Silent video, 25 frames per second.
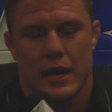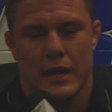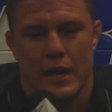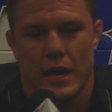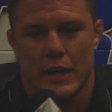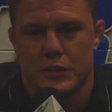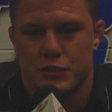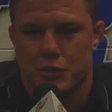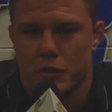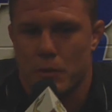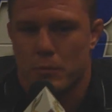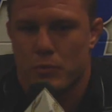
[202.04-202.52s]

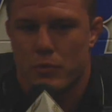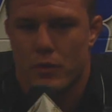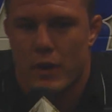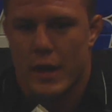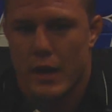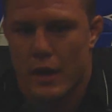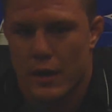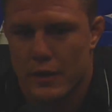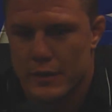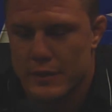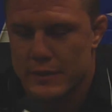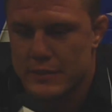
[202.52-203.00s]
I jumped
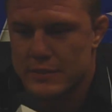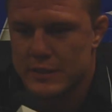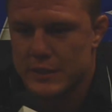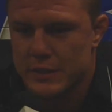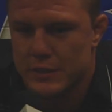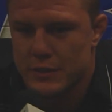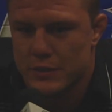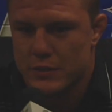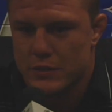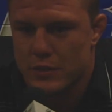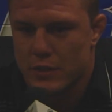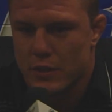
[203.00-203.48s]
right on the
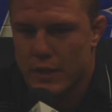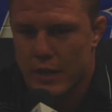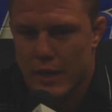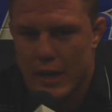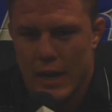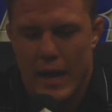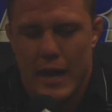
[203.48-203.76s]
senior circuit.